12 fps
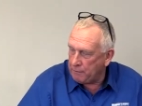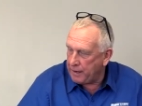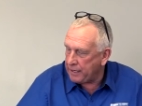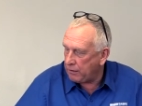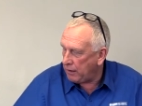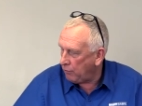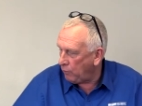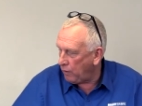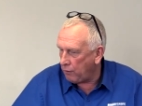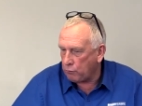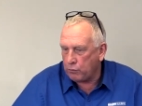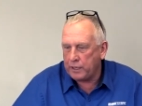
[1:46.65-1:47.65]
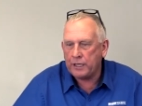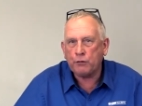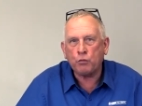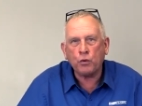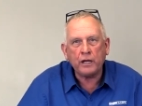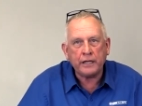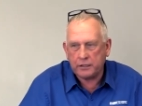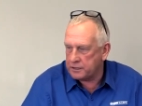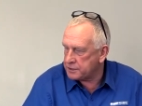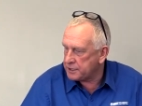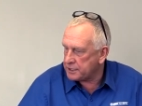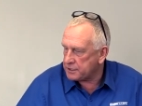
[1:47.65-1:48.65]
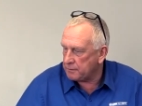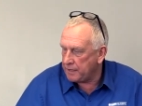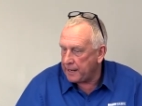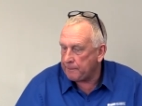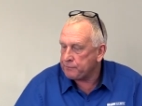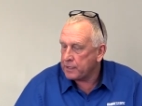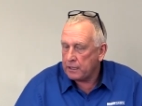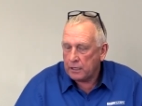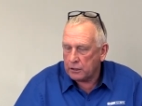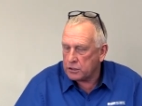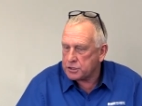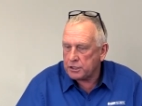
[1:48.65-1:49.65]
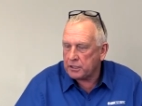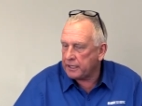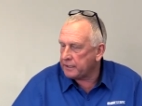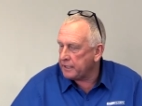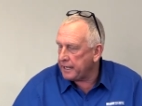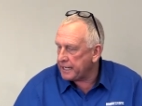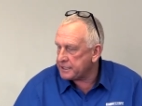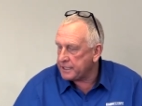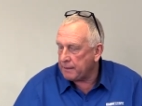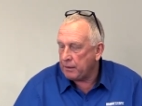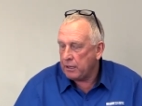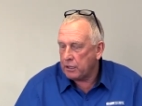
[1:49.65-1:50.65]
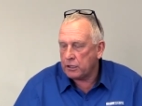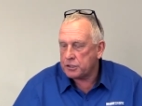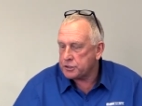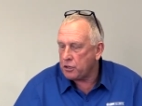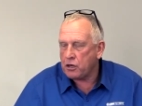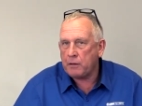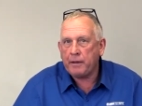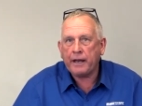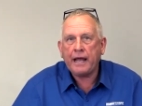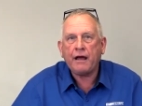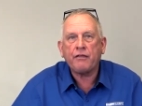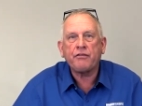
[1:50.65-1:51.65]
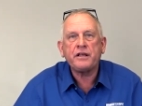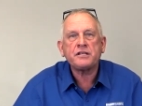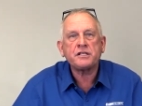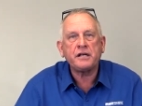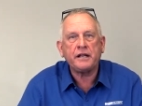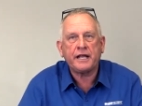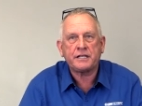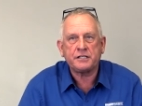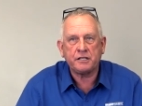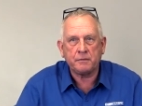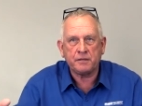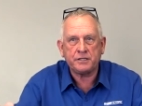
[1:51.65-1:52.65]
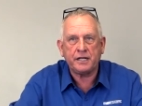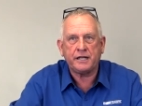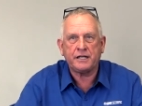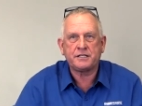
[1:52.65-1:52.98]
it made a, a, a really, really good system. Now, let's look at the next step. Let's talk about how this connects to the machine